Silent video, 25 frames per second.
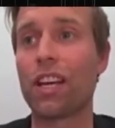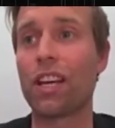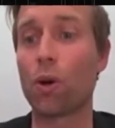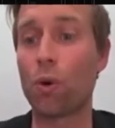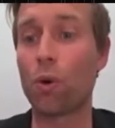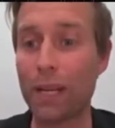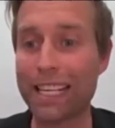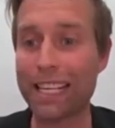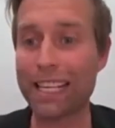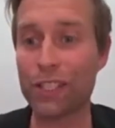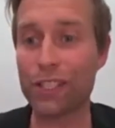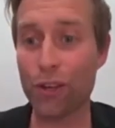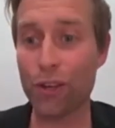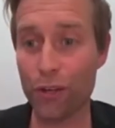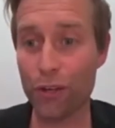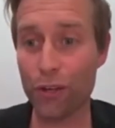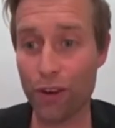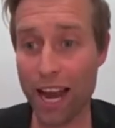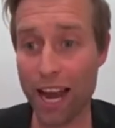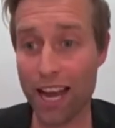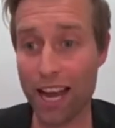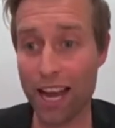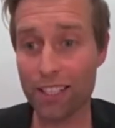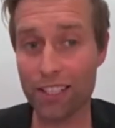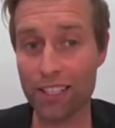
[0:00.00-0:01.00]
quick
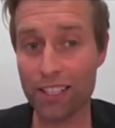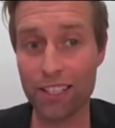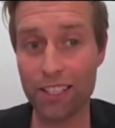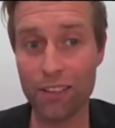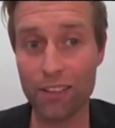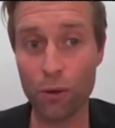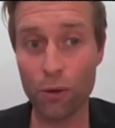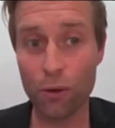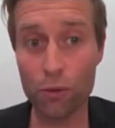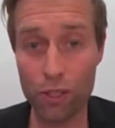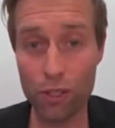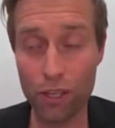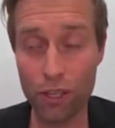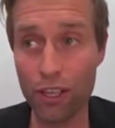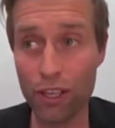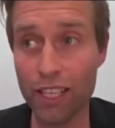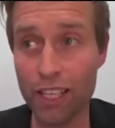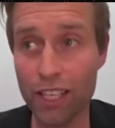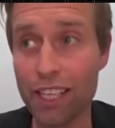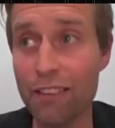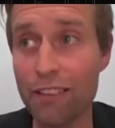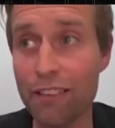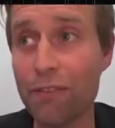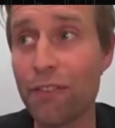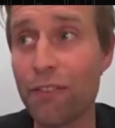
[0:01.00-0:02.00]
turnaround
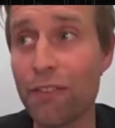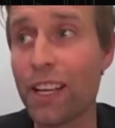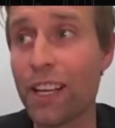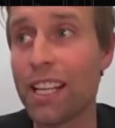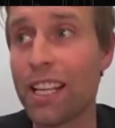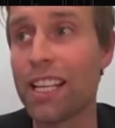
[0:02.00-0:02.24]
alternative.